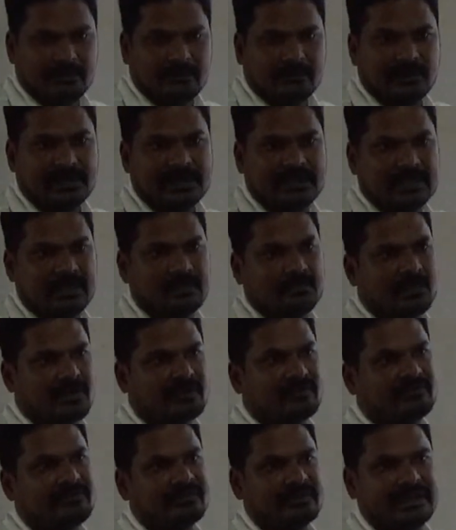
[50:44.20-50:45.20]
one type
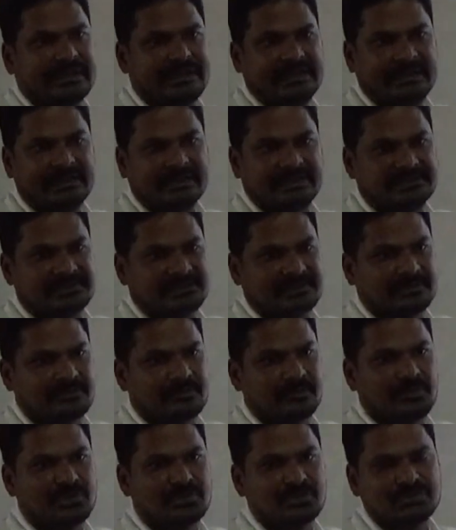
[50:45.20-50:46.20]
of
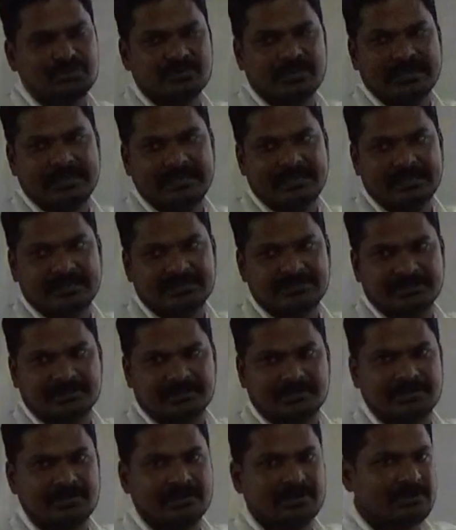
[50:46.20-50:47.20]
induction, mutual
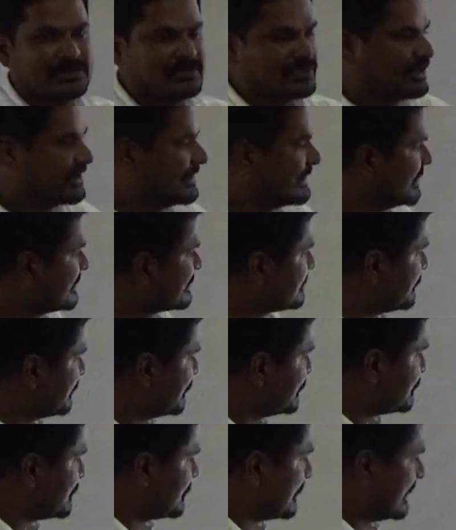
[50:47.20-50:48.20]
induction. So in this
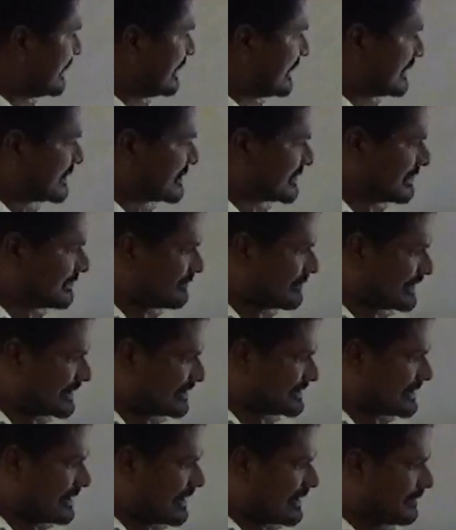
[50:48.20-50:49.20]
mutual induction, what
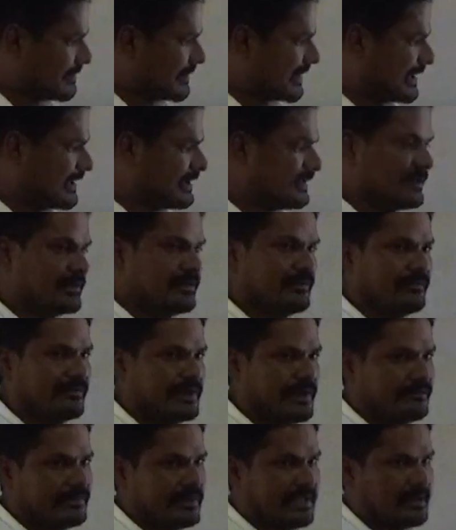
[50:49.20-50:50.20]
is happening?
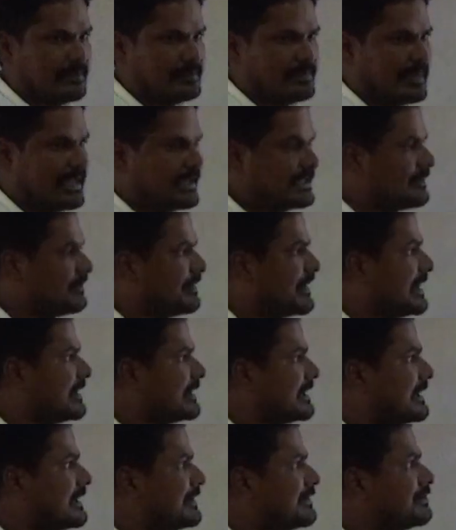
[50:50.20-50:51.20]
When we apply the
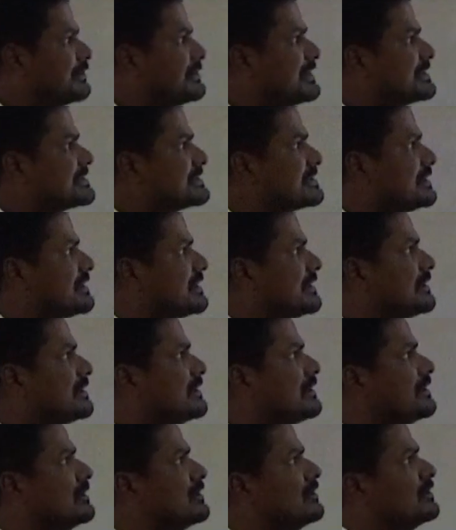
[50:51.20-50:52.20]
battery to this
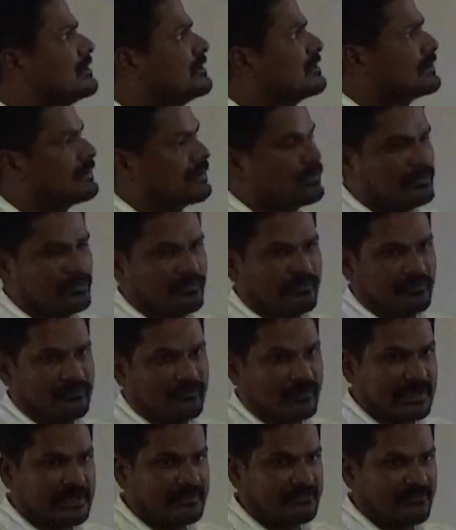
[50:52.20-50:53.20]

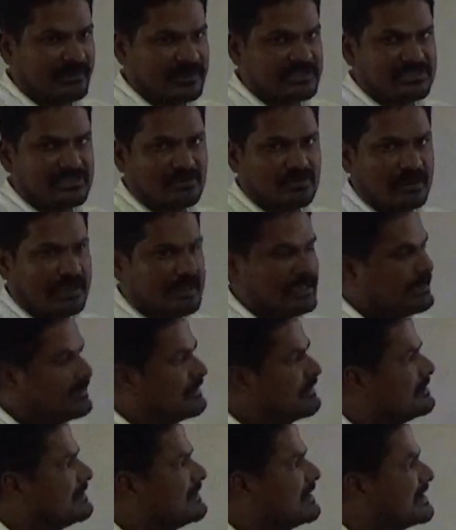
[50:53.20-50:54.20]
one first
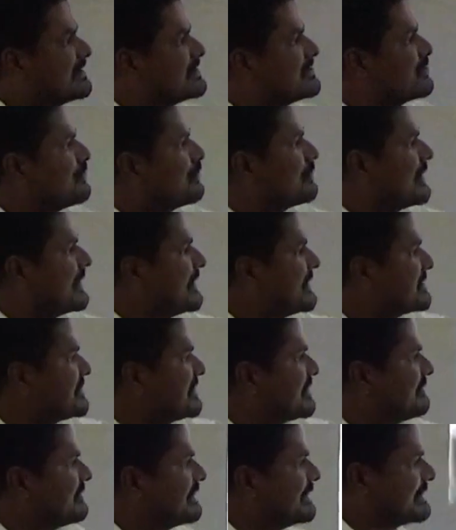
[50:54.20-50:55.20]
coil, there is no
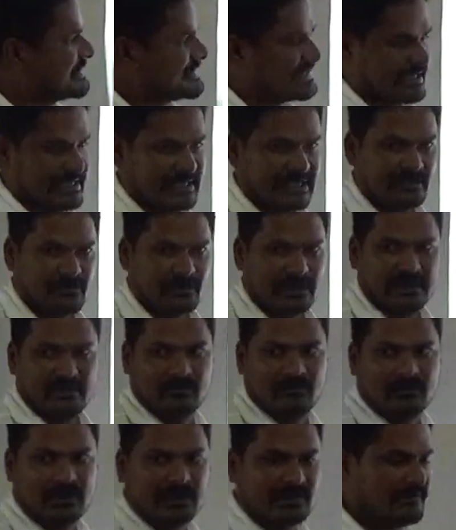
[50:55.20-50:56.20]
connection with the second
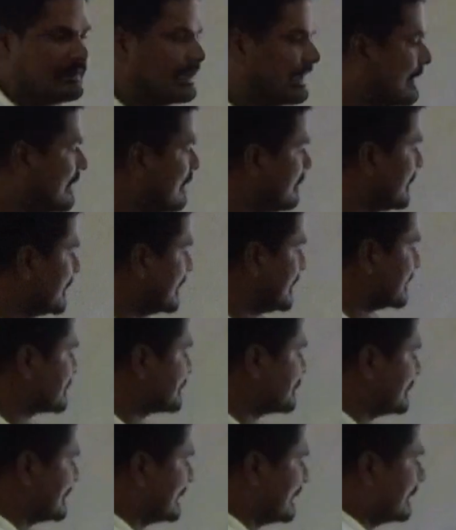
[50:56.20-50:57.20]
coil. What will happen
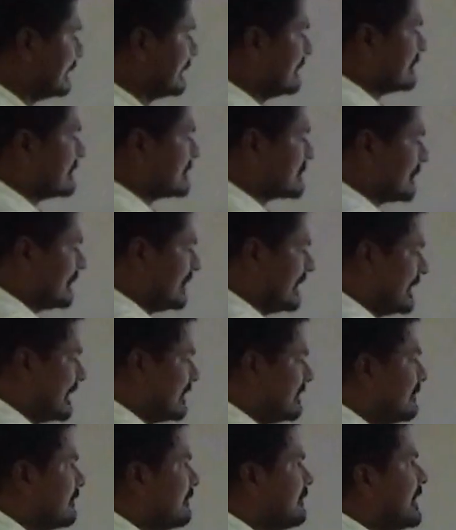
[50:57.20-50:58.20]
actually? So
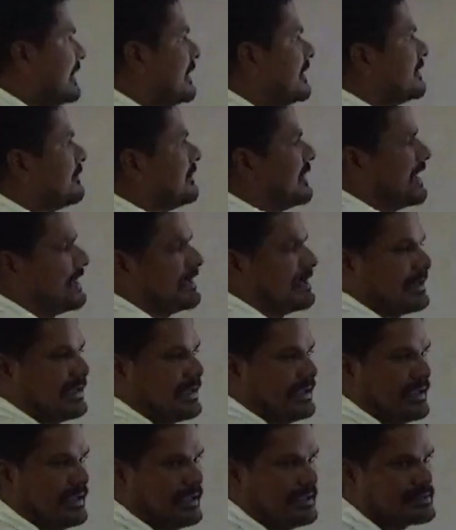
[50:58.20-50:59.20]
here, when the
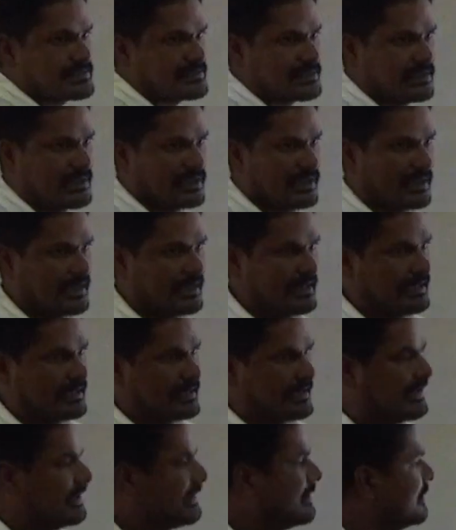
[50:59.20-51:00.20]
battery is
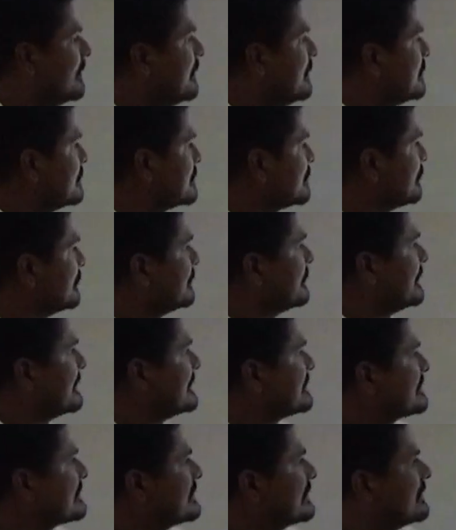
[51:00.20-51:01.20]
connected, so this